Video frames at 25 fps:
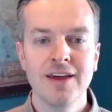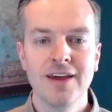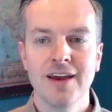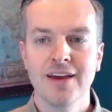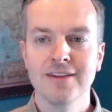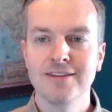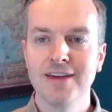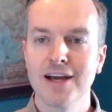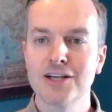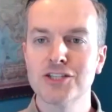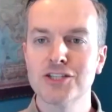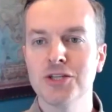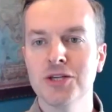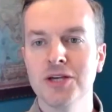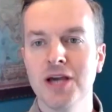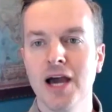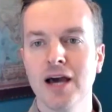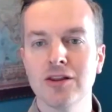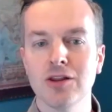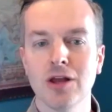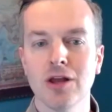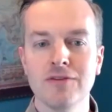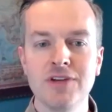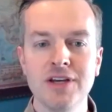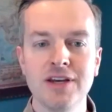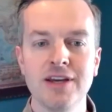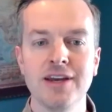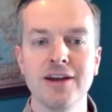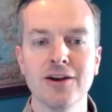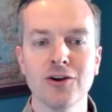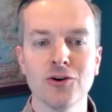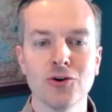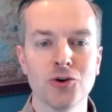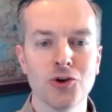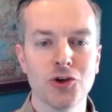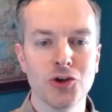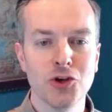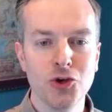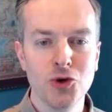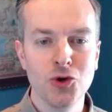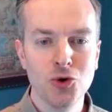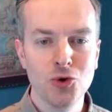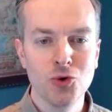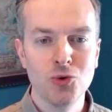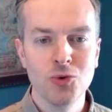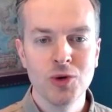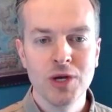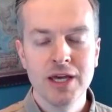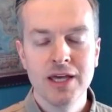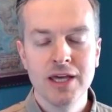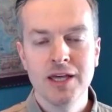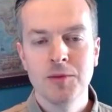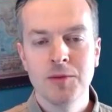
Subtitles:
is I'd love to hear you